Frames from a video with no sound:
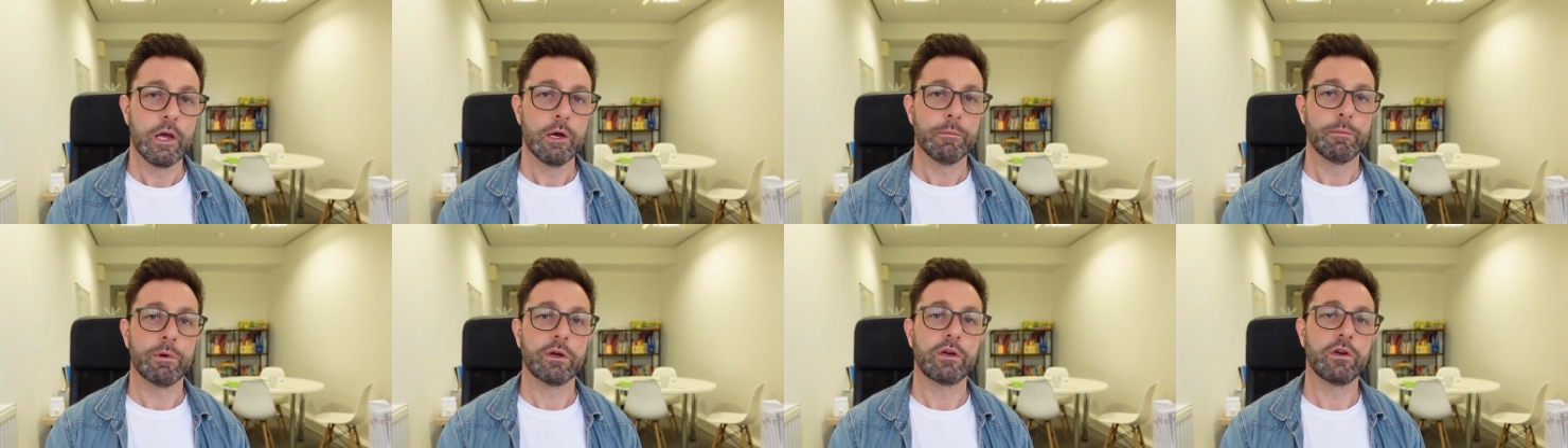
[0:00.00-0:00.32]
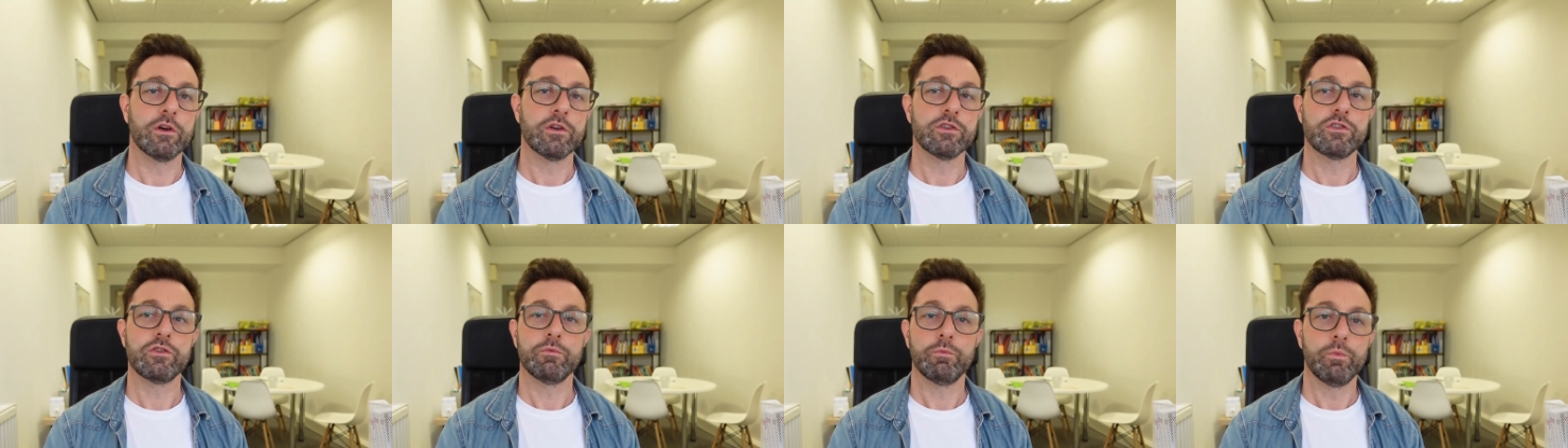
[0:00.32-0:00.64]

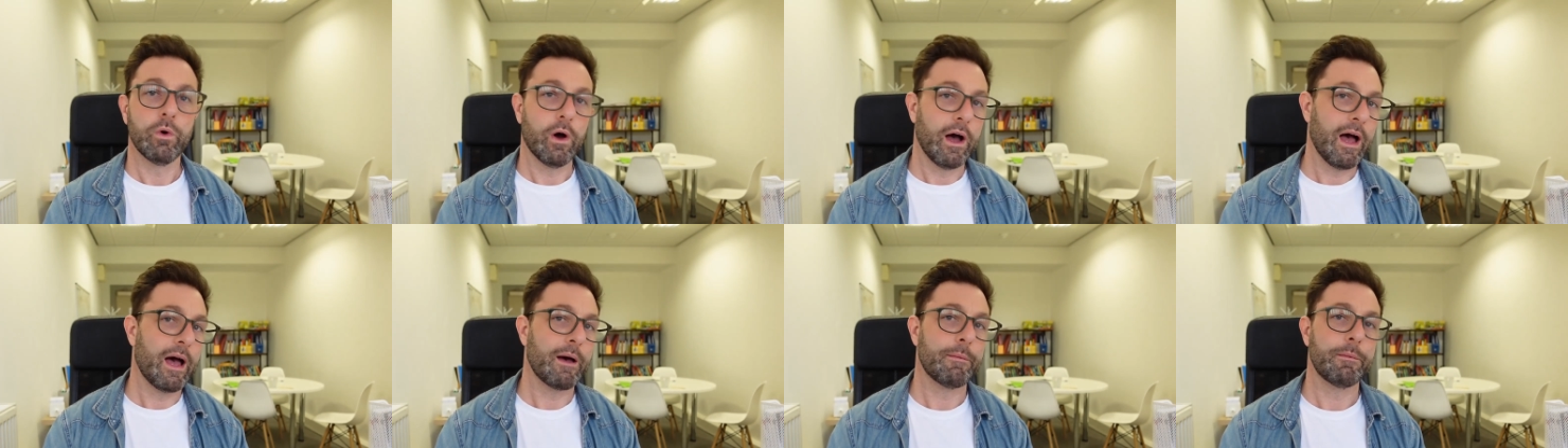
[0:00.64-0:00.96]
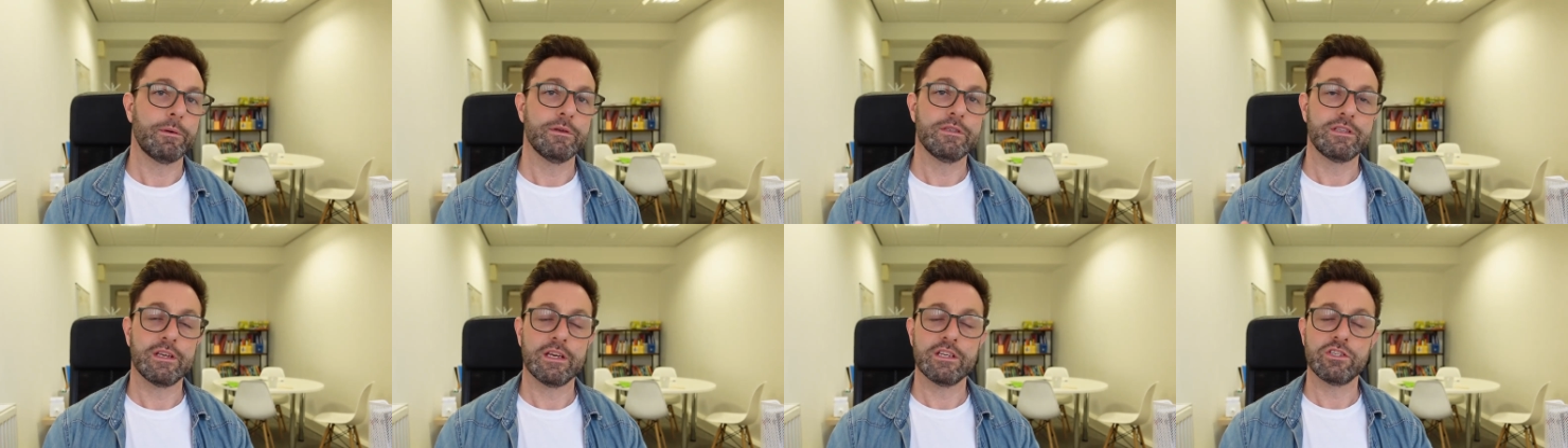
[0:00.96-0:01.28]
because what
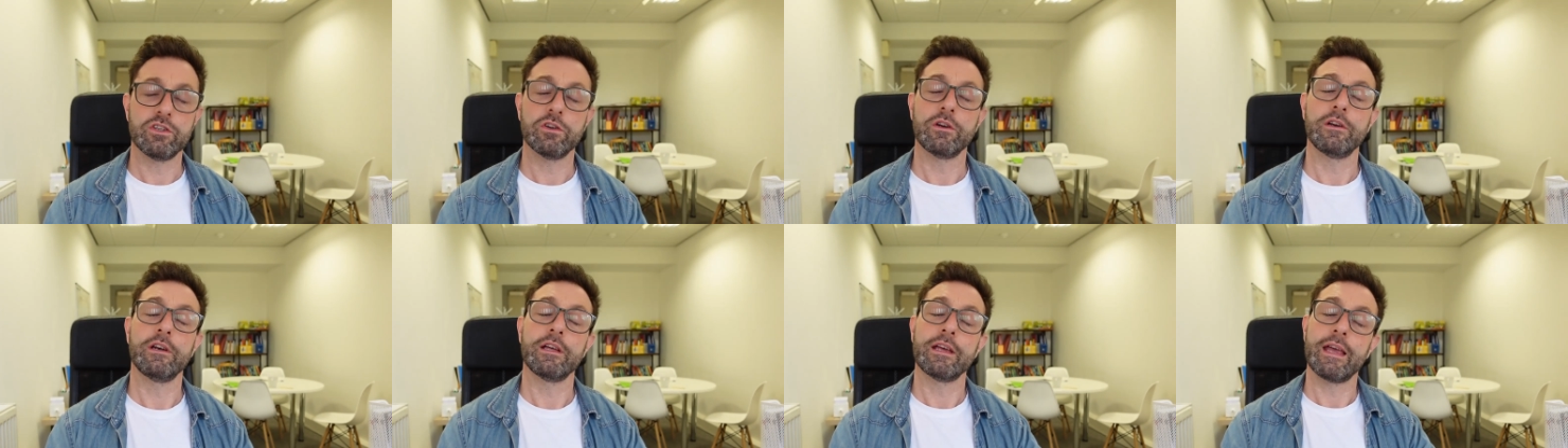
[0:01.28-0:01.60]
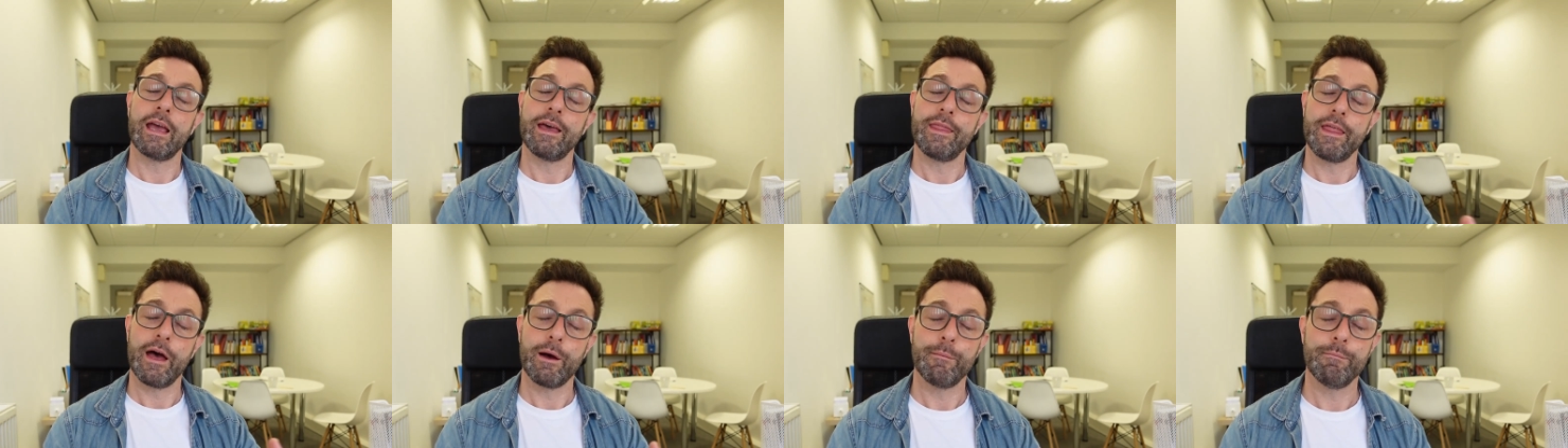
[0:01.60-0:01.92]
happens is you're going to
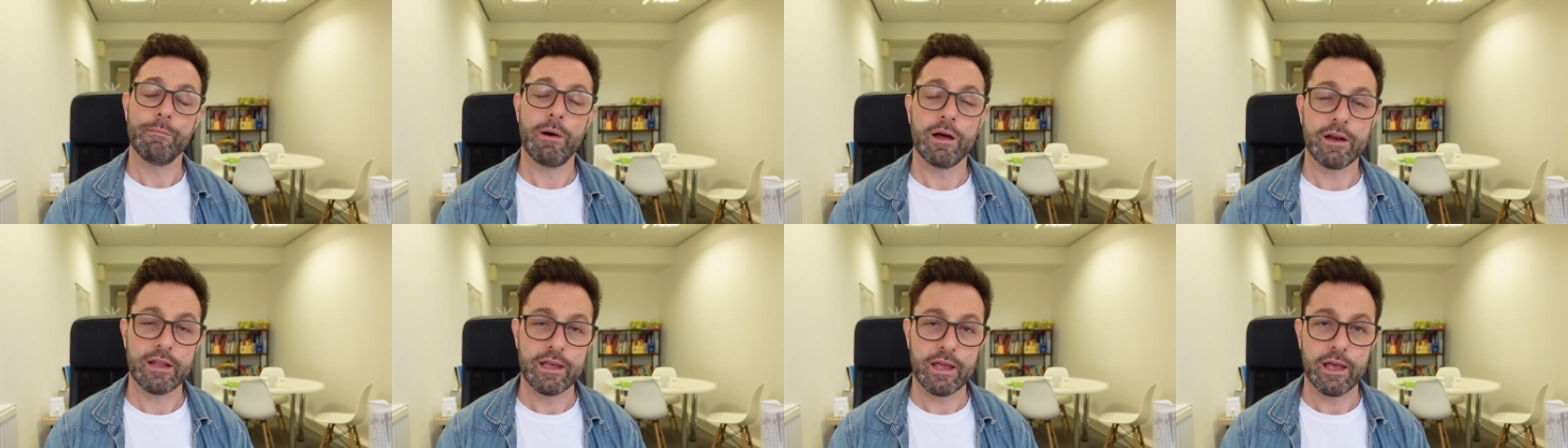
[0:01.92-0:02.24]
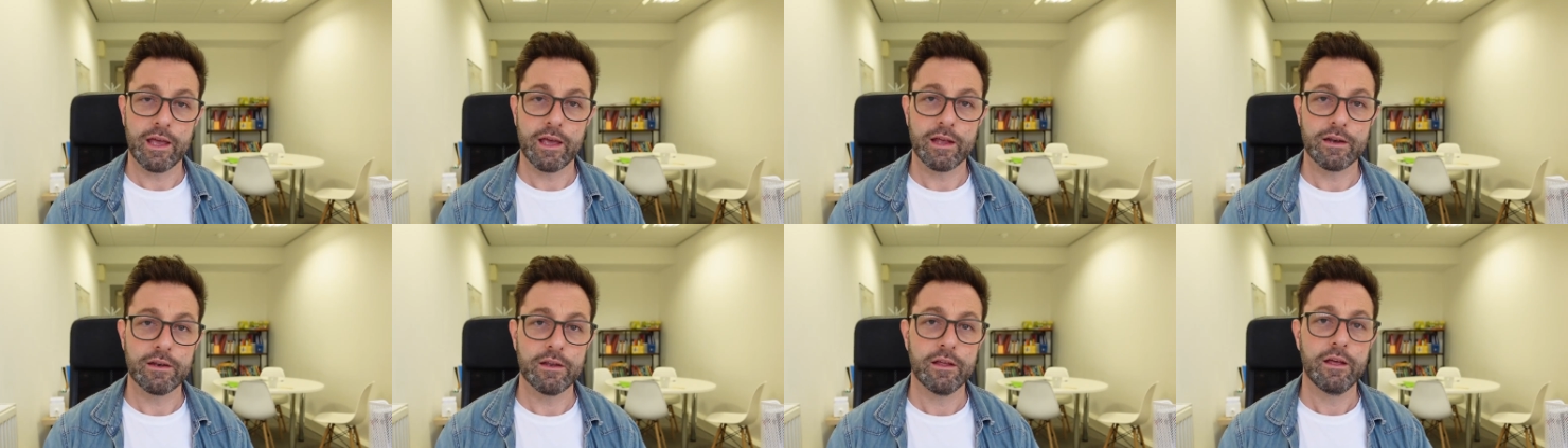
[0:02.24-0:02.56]
get that
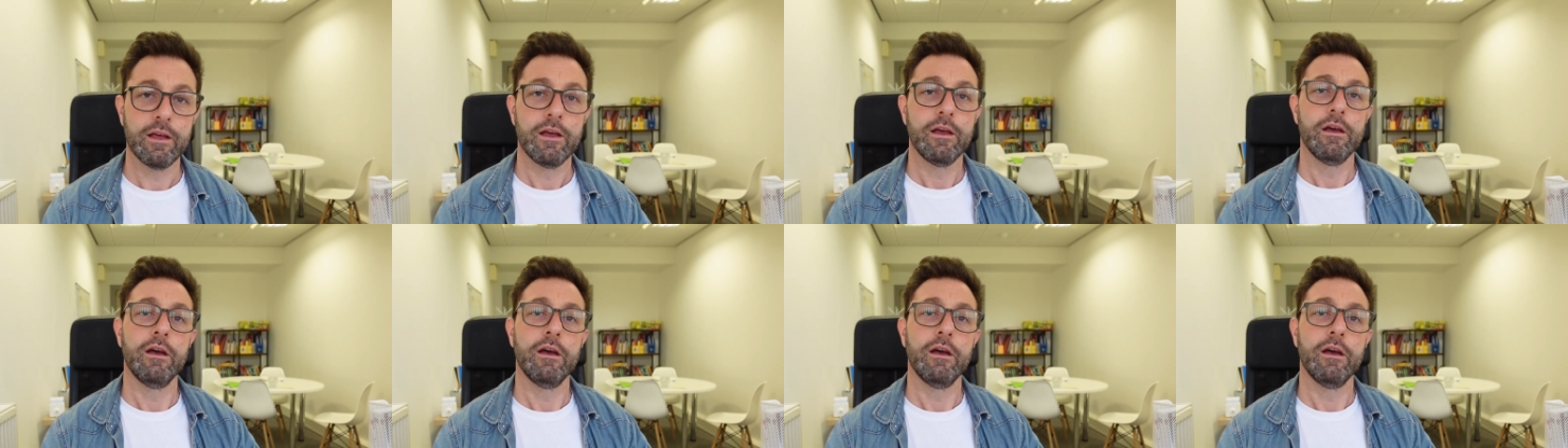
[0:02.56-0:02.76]
money in